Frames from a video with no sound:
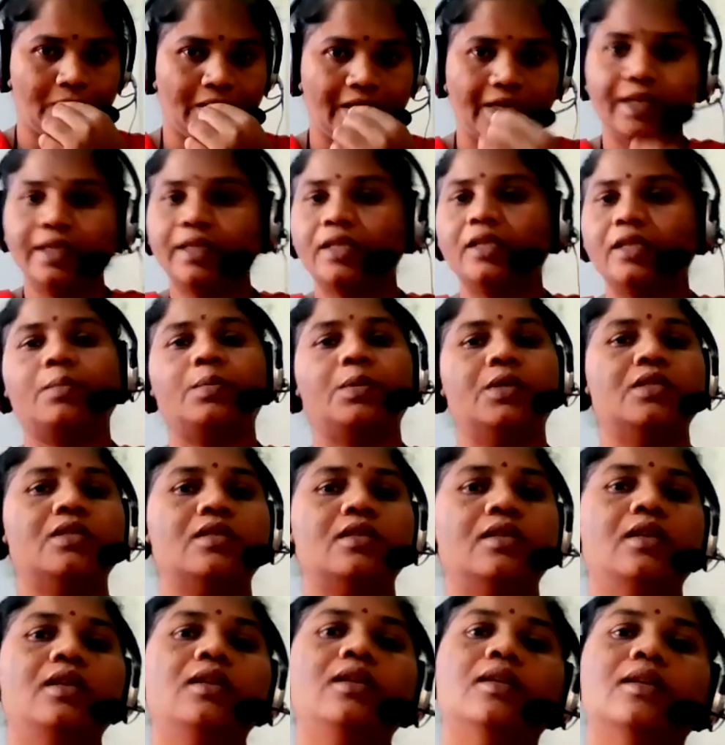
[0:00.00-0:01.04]

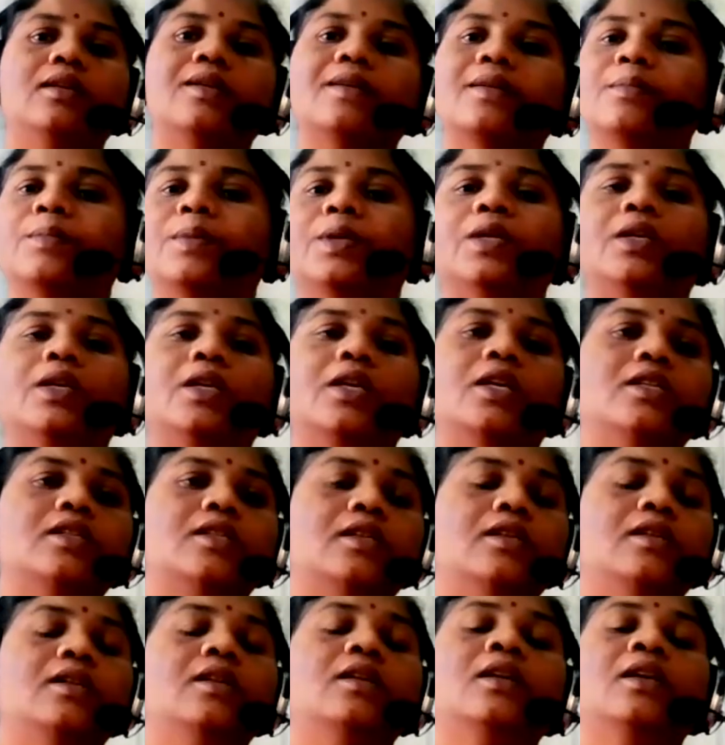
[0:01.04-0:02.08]
interpersonal
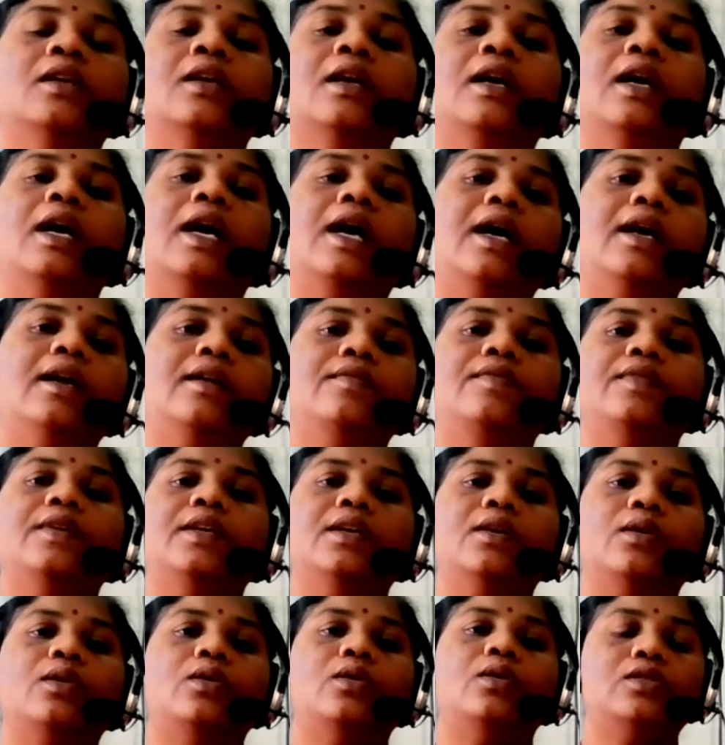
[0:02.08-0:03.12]
communication. And we
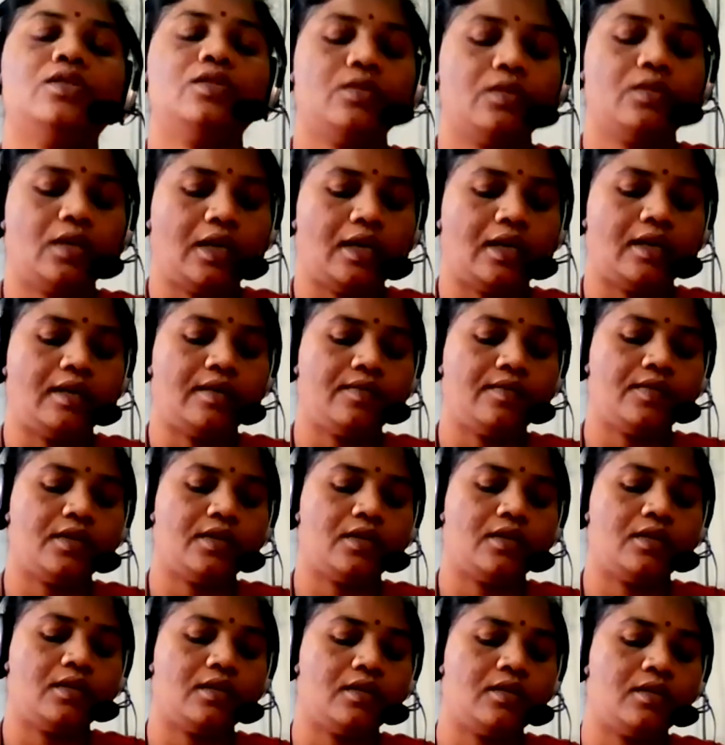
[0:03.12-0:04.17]
also have
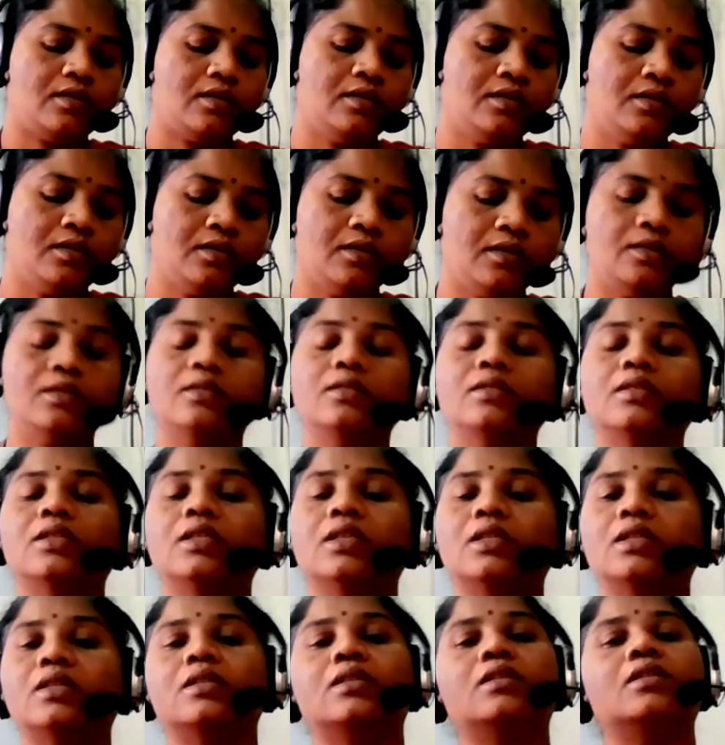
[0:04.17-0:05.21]

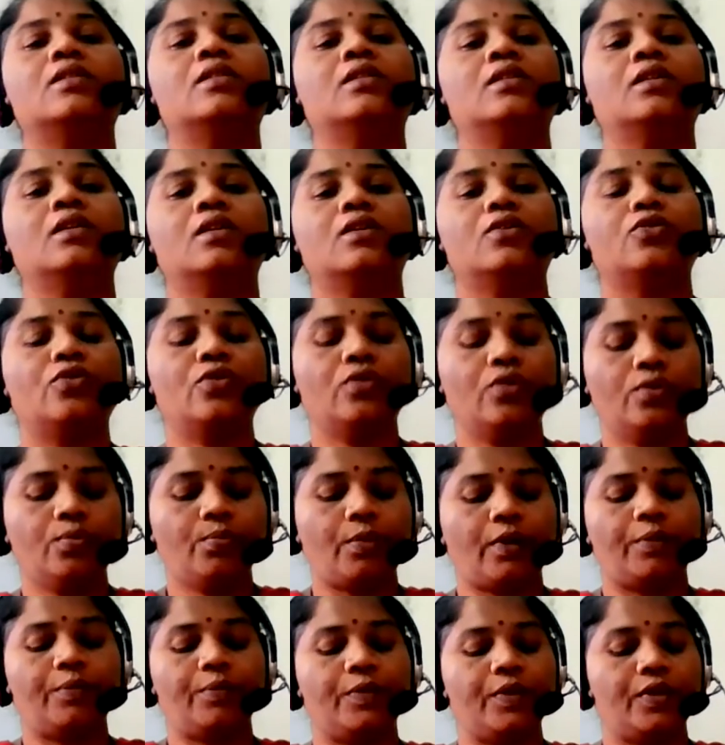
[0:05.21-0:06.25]
the group
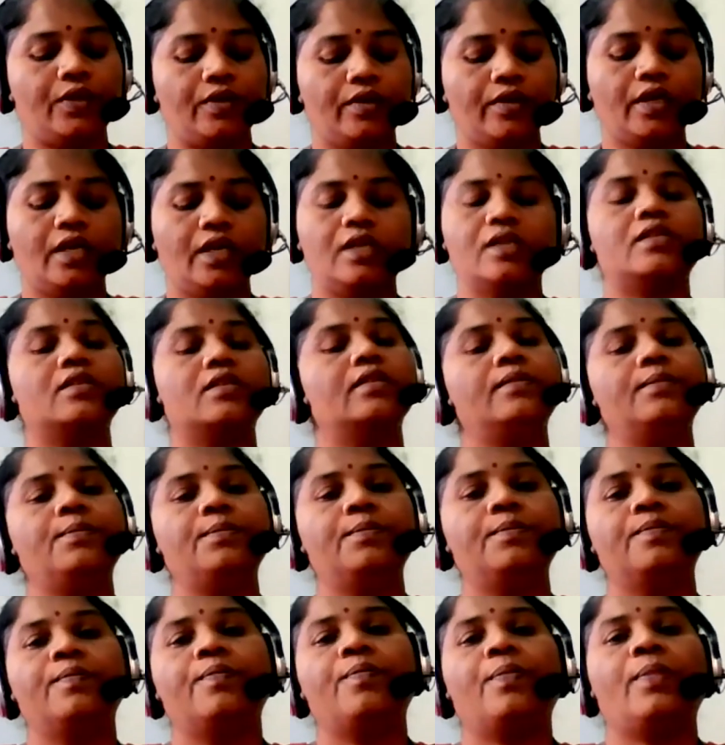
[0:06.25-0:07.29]
communication.
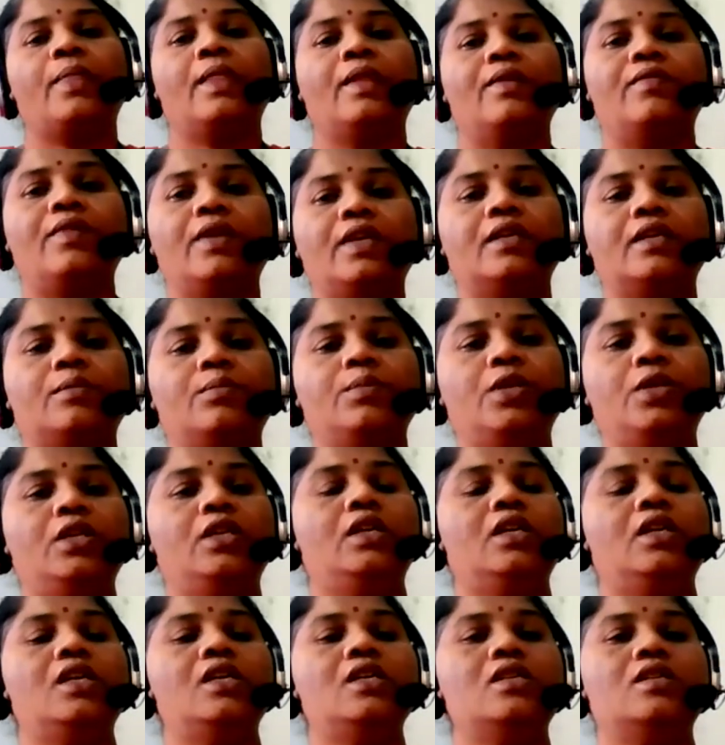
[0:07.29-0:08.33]
When
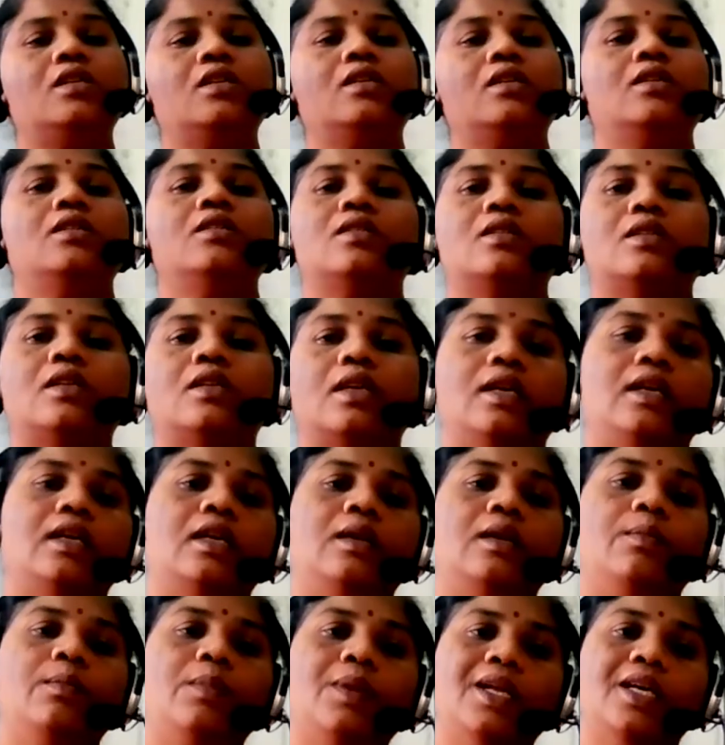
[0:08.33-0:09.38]
communication is
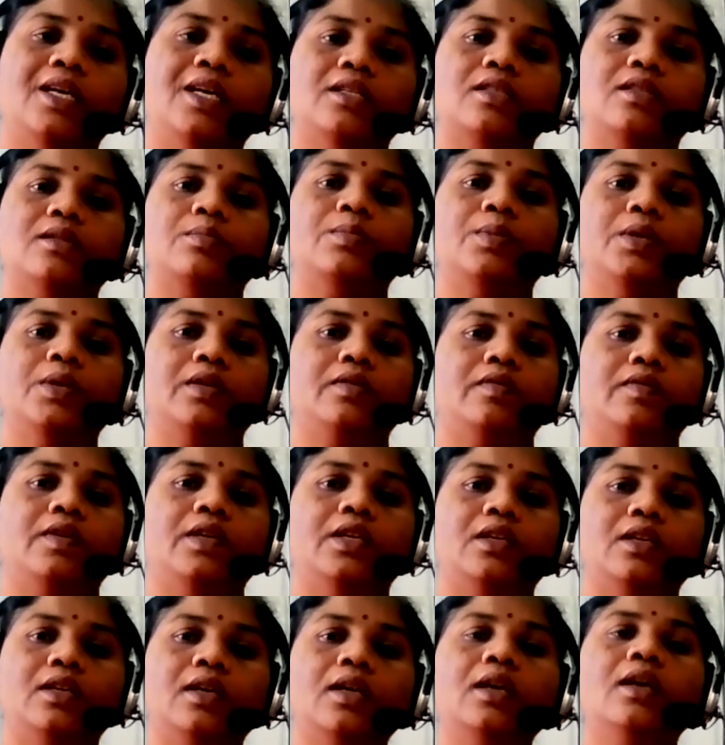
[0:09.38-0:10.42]
taking place
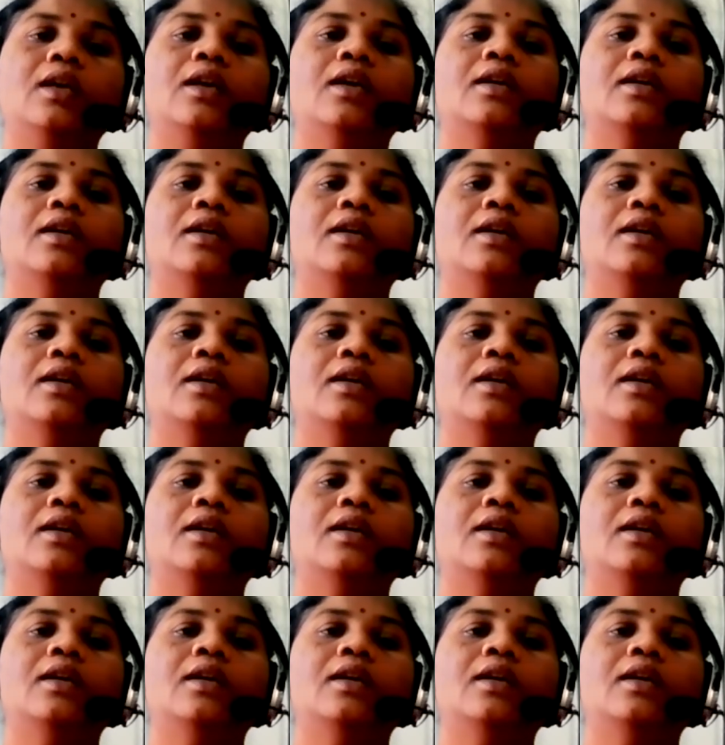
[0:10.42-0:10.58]
between